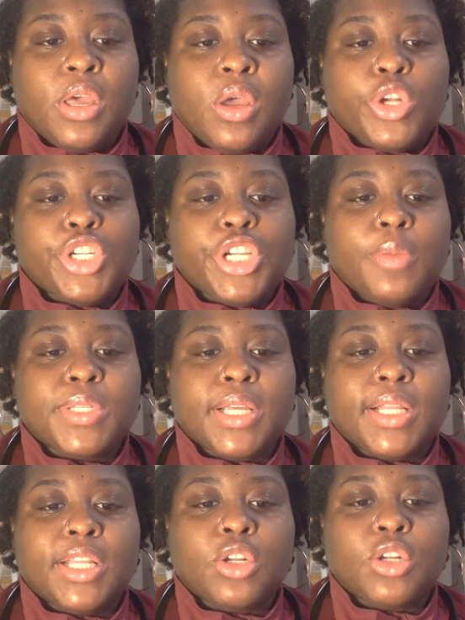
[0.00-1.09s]
which helps in
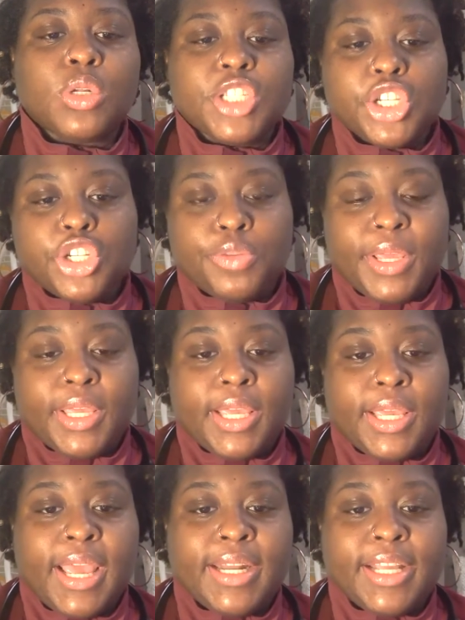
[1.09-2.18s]
clinical
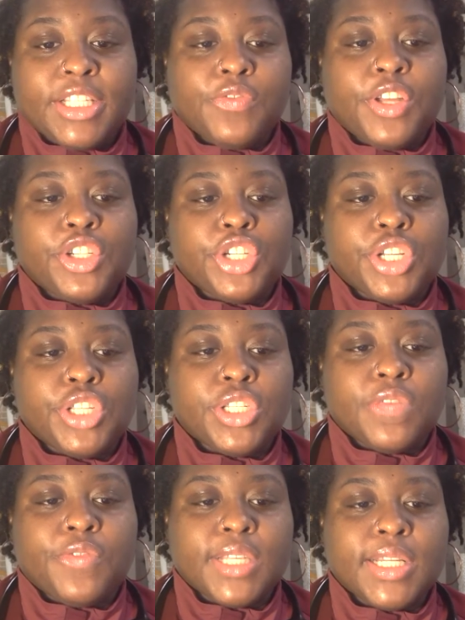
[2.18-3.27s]
decision-making and interventions to
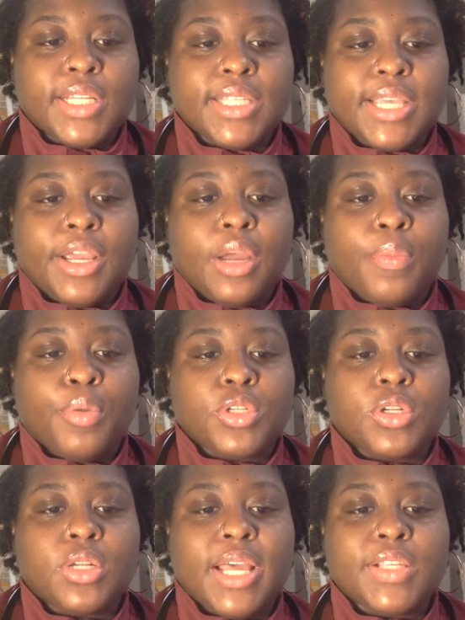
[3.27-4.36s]
facilitate a
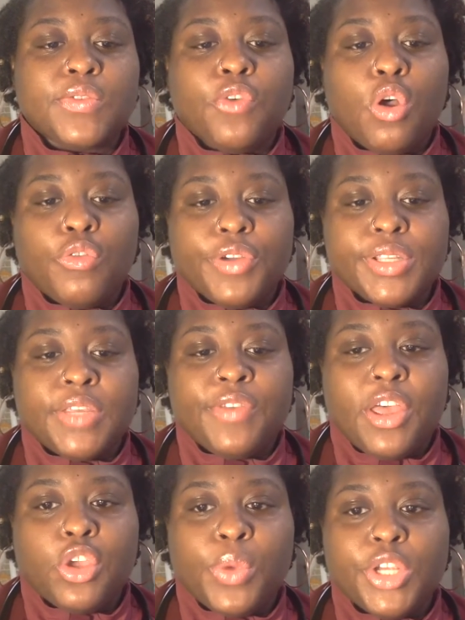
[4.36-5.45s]
personalized fall risk
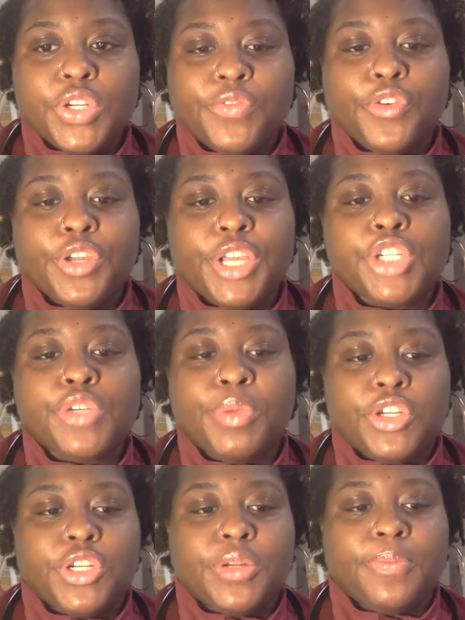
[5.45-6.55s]
evaluation for each
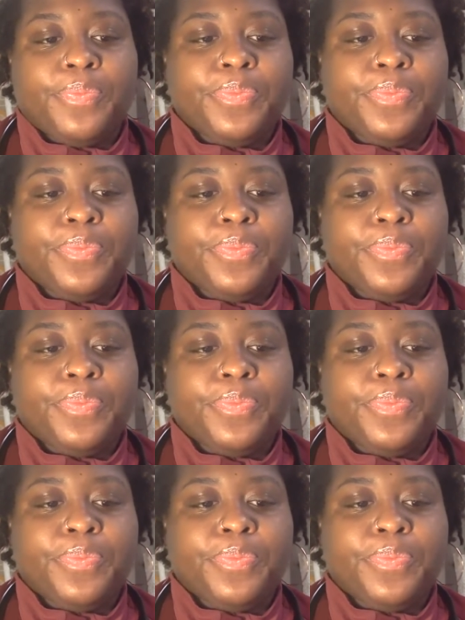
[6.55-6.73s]
patient.